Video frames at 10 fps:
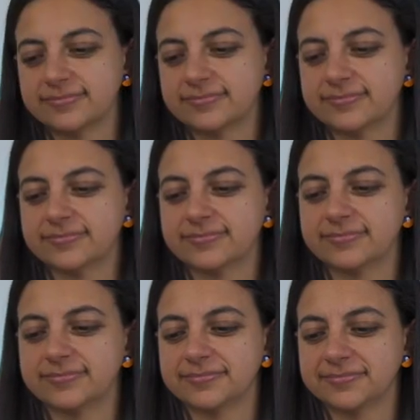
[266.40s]

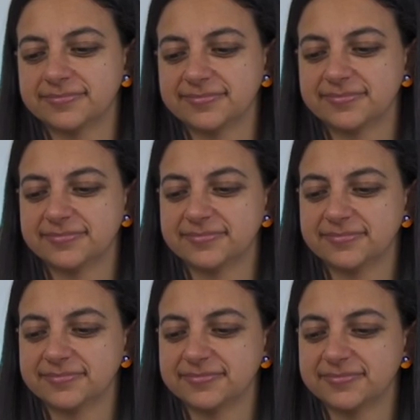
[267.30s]

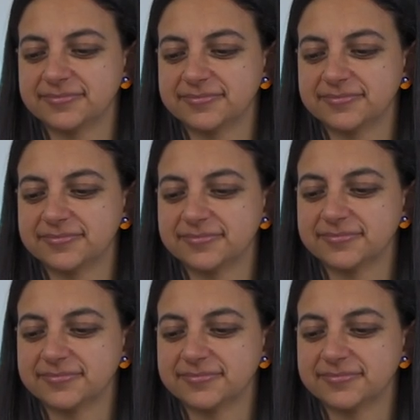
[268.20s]
[no speech]